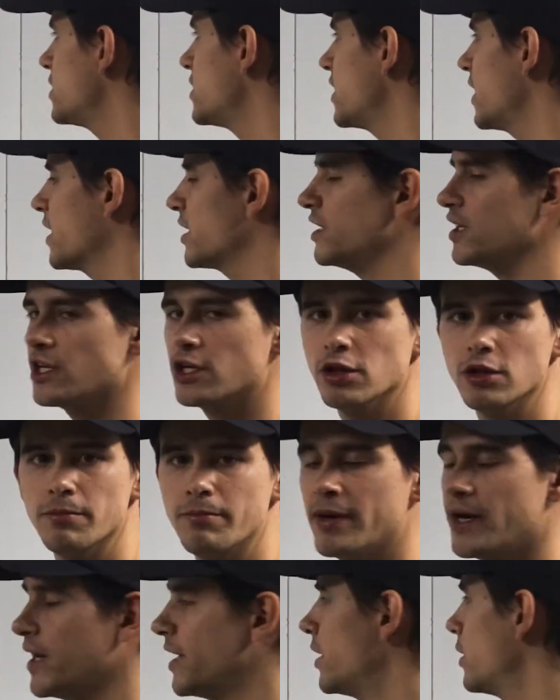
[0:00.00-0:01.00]
technical
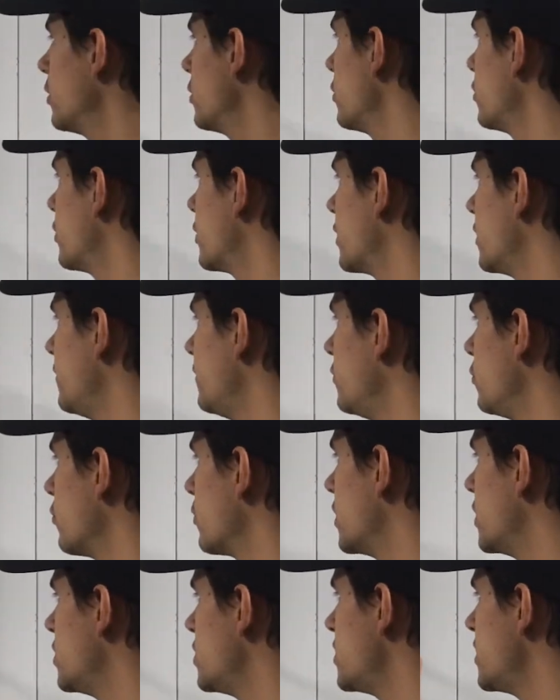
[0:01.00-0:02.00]
panel review
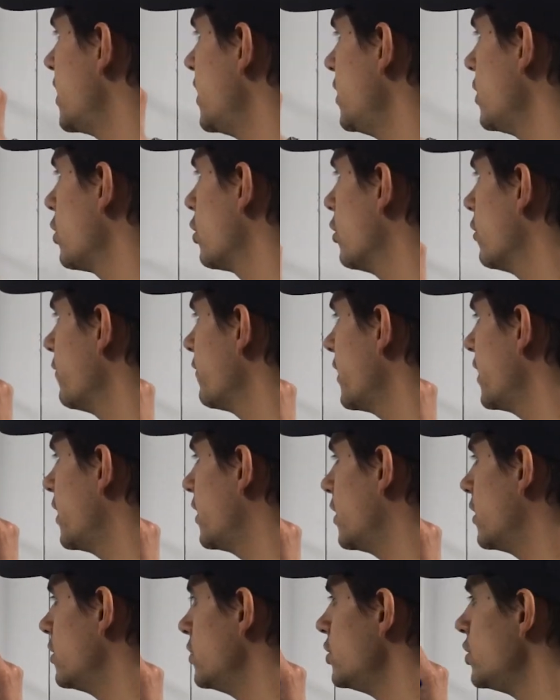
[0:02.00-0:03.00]
the takeoff
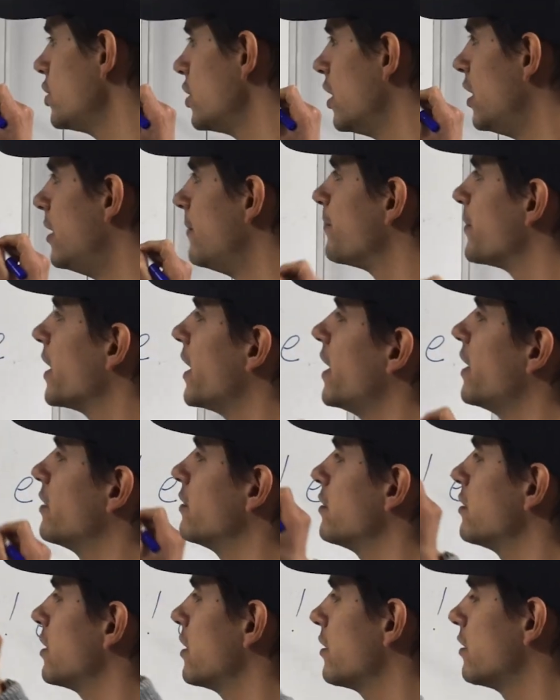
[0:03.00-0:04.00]
edge,
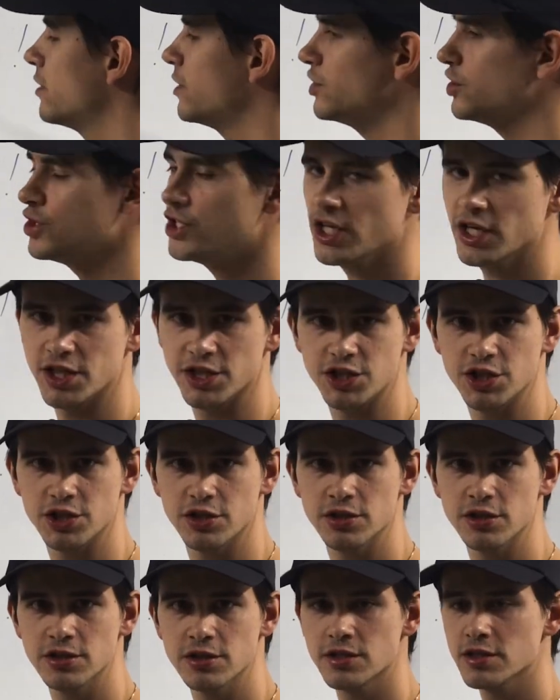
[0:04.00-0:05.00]
and the
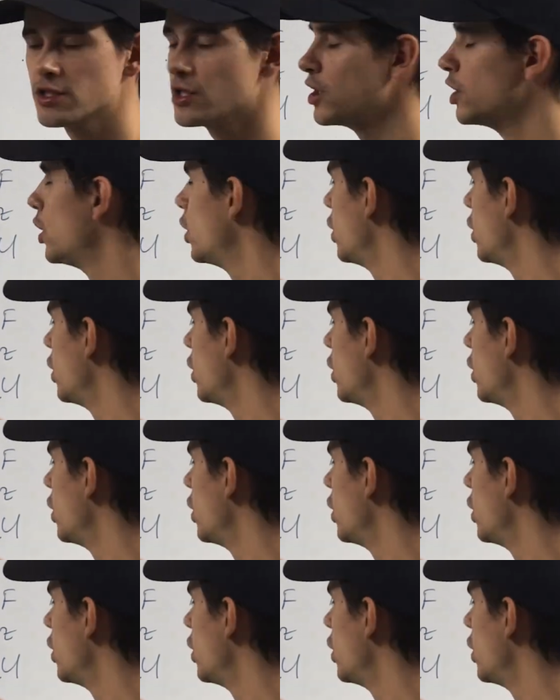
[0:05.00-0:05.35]
judges